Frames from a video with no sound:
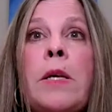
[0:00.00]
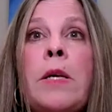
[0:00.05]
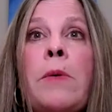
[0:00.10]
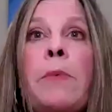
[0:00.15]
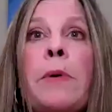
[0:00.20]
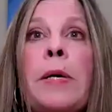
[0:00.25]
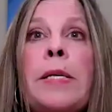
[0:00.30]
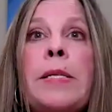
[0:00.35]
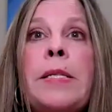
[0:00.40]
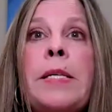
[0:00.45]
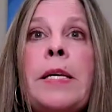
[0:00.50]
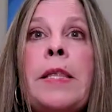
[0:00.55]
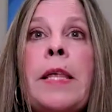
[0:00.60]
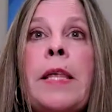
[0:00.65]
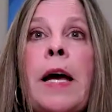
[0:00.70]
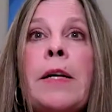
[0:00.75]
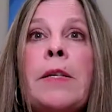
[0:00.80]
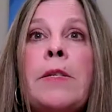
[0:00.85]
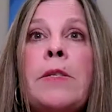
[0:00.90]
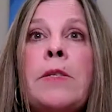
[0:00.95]
So we see
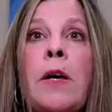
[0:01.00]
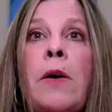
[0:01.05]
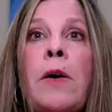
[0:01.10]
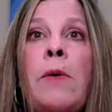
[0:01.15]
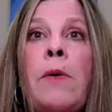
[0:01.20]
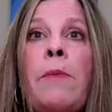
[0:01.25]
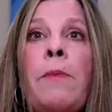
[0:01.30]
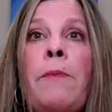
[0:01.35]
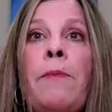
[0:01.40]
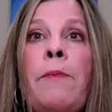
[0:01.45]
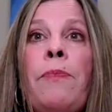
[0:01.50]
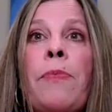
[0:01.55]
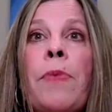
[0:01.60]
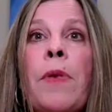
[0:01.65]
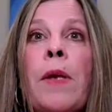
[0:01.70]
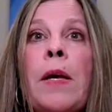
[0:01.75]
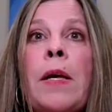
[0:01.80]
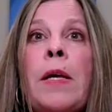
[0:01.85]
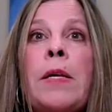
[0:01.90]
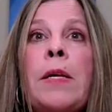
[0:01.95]
that. So
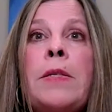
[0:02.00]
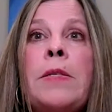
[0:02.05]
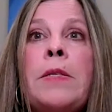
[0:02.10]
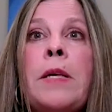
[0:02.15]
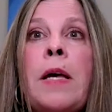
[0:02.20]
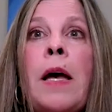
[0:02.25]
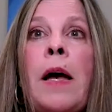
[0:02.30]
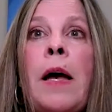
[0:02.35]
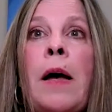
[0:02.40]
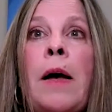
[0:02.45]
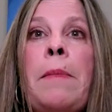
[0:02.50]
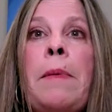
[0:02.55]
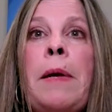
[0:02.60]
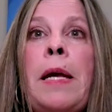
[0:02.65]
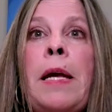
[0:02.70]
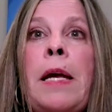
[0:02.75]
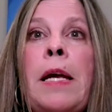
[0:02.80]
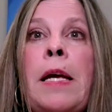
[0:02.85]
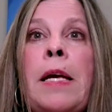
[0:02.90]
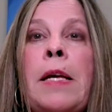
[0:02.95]
It's
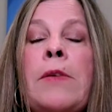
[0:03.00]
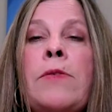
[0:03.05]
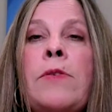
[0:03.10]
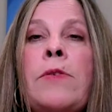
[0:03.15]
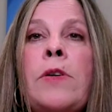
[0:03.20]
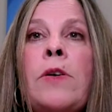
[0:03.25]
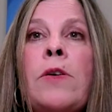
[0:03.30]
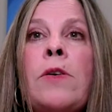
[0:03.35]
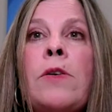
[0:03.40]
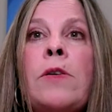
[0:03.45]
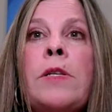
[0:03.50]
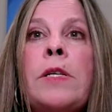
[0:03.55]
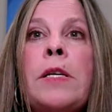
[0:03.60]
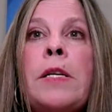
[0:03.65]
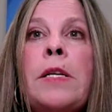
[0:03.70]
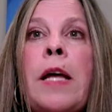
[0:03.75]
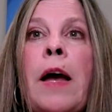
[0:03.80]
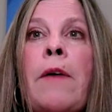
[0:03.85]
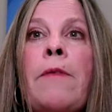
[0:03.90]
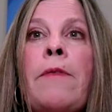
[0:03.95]
maybe easier to